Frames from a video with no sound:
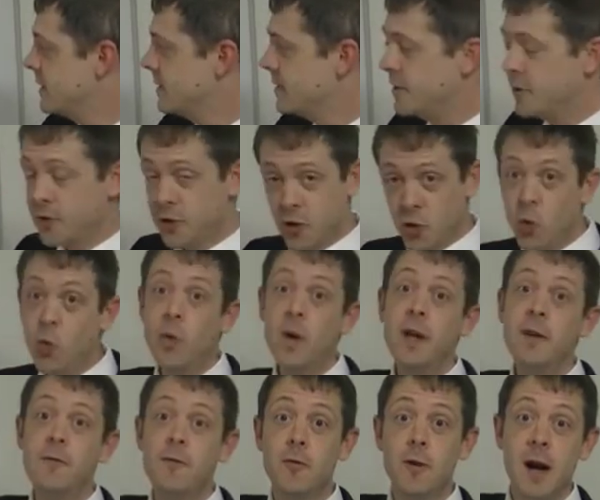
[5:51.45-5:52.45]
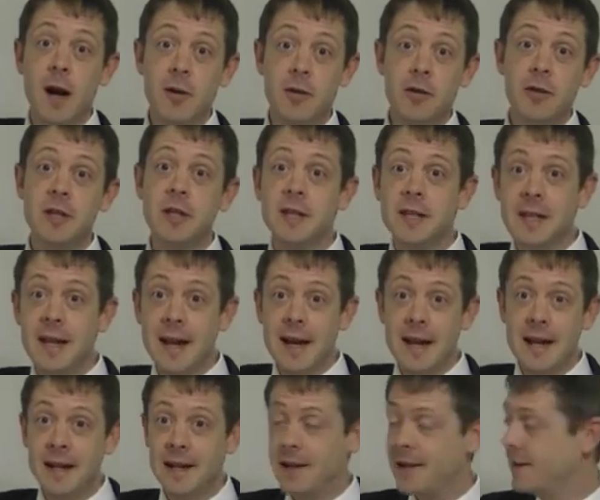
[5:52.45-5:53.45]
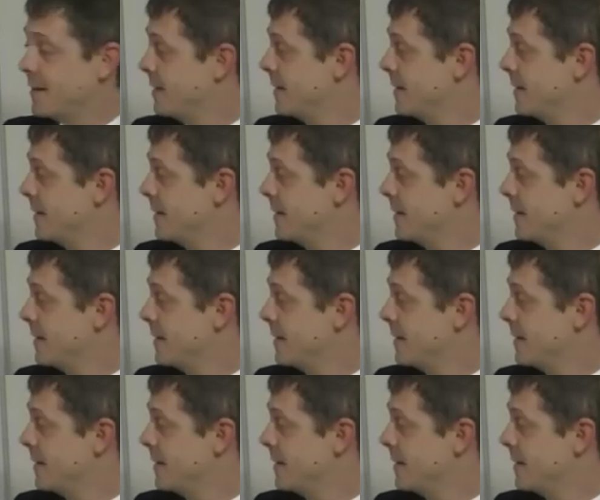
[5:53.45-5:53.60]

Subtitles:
There's 24 hours in a day.